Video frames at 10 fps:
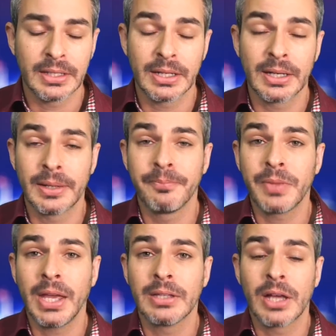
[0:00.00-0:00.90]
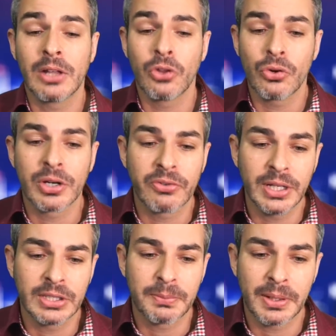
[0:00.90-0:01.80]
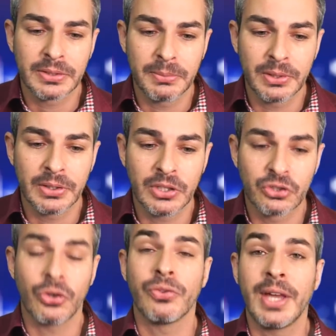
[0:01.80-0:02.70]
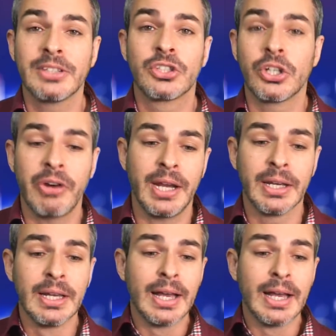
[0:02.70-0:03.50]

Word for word: a longer range possibility. So that's great.